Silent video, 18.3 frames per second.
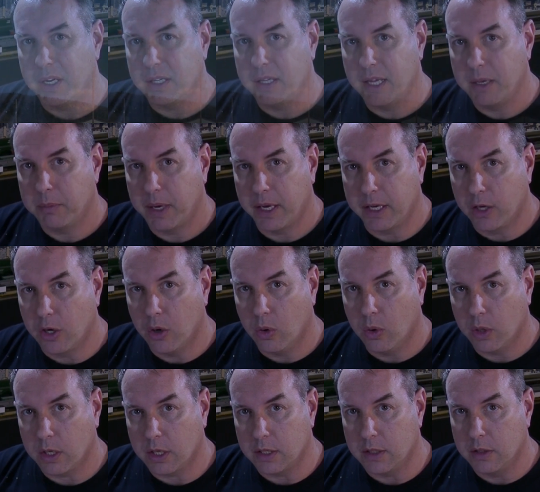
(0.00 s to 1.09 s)
to lay my
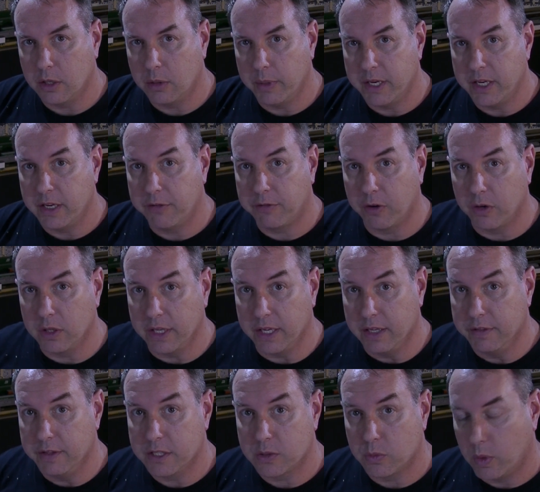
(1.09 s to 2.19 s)
cork a little bit differently in
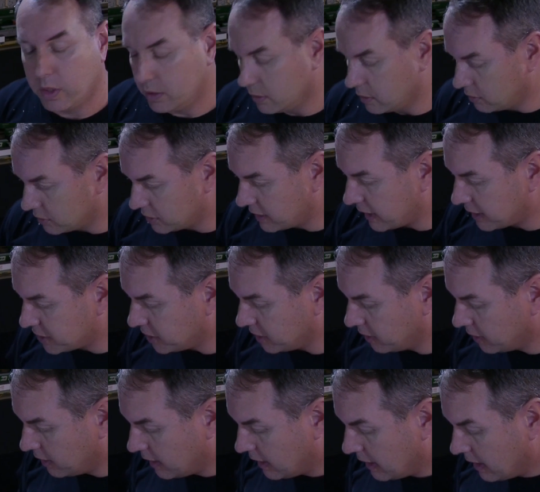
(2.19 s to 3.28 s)
this one little section.
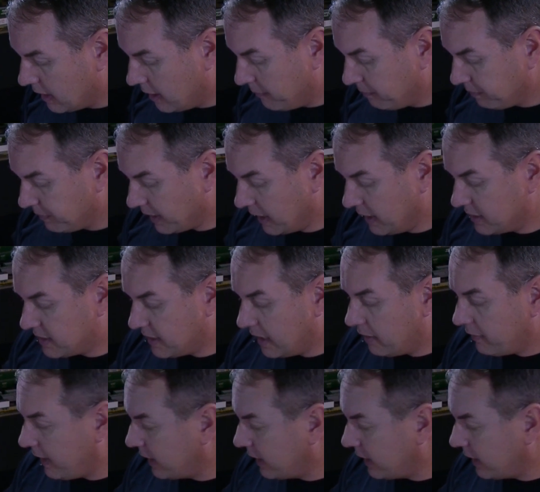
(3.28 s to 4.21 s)
Instead of